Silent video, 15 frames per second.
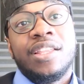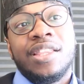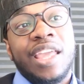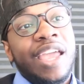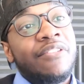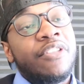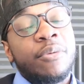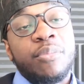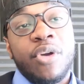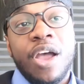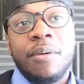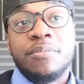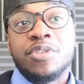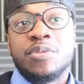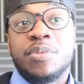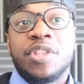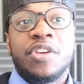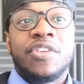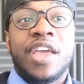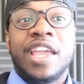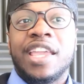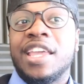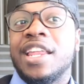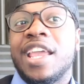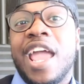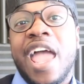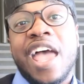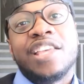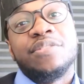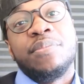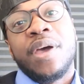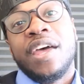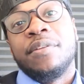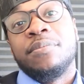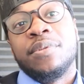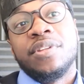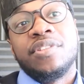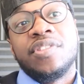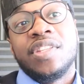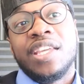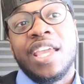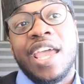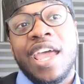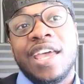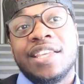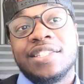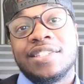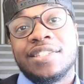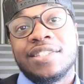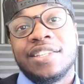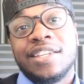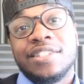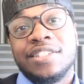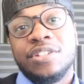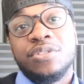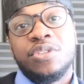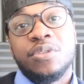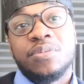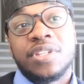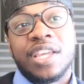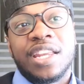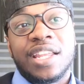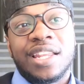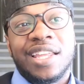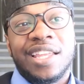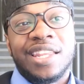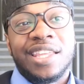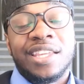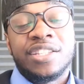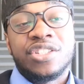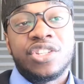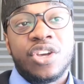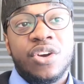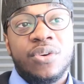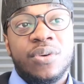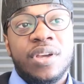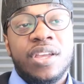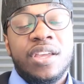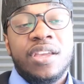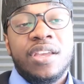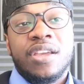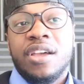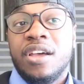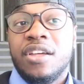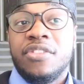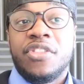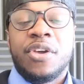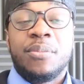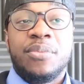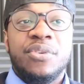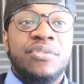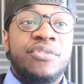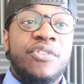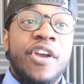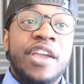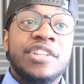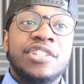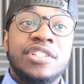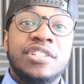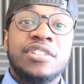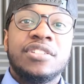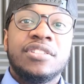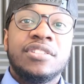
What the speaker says: They have their problems, but they're not getting as bad of publicity as YouTube's getting lately. So they'll be fresh.